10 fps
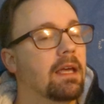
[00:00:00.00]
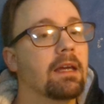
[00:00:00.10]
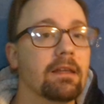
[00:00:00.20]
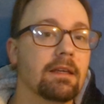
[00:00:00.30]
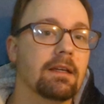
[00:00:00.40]

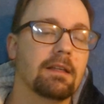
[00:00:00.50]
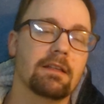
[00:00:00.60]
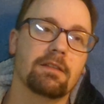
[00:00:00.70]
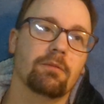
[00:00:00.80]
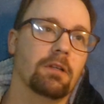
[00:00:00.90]
Alien
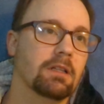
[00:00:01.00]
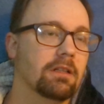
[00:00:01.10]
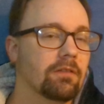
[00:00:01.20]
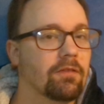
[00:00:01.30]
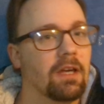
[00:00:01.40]
is one
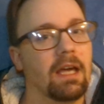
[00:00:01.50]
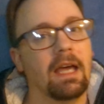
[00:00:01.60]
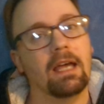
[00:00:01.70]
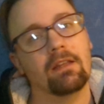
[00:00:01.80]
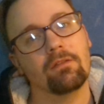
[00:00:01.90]
of the
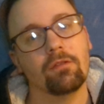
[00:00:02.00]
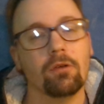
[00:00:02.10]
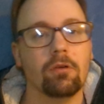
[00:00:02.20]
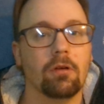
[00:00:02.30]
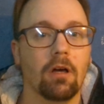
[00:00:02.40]

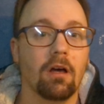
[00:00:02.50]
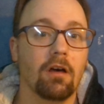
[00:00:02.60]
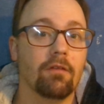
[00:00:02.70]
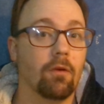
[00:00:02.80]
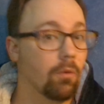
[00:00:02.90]
handful
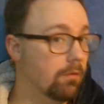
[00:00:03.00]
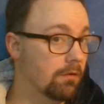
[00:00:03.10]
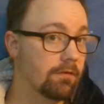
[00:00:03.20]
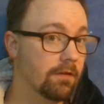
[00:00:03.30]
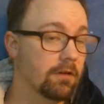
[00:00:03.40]
of
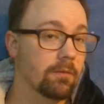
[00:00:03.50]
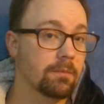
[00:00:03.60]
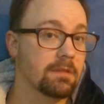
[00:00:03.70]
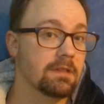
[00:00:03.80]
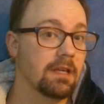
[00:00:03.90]
horror
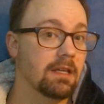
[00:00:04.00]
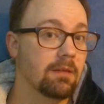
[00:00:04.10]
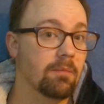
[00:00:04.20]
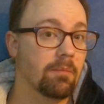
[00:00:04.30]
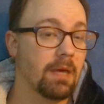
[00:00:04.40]
films that
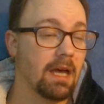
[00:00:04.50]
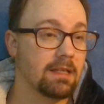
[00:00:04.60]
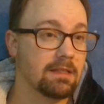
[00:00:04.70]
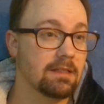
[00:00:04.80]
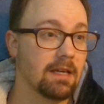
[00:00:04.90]

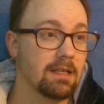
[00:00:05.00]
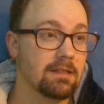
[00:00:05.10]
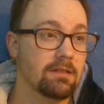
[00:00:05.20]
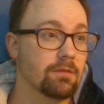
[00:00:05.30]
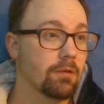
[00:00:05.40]
pass the
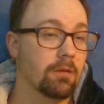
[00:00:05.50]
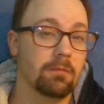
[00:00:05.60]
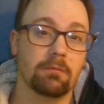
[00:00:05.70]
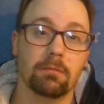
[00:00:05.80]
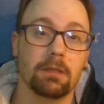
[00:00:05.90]
test. There's
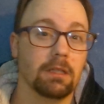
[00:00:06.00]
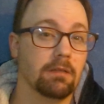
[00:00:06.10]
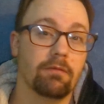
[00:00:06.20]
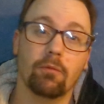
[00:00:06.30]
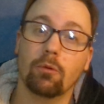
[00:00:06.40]

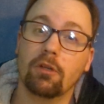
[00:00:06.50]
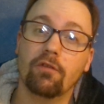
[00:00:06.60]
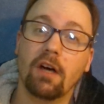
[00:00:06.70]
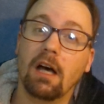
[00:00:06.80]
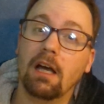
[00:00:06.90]
probably
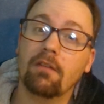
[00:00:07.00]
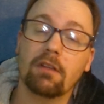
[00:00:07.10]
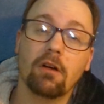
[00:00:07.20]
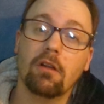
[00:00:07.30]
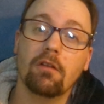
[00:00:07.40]
45
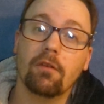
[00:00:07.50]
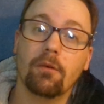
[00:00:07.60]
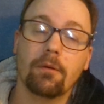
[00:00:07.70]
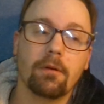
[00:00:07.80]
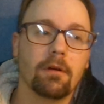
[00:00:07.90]
in all of
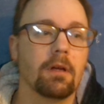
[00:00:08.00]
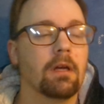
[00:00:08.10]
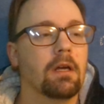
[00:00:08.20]
horror.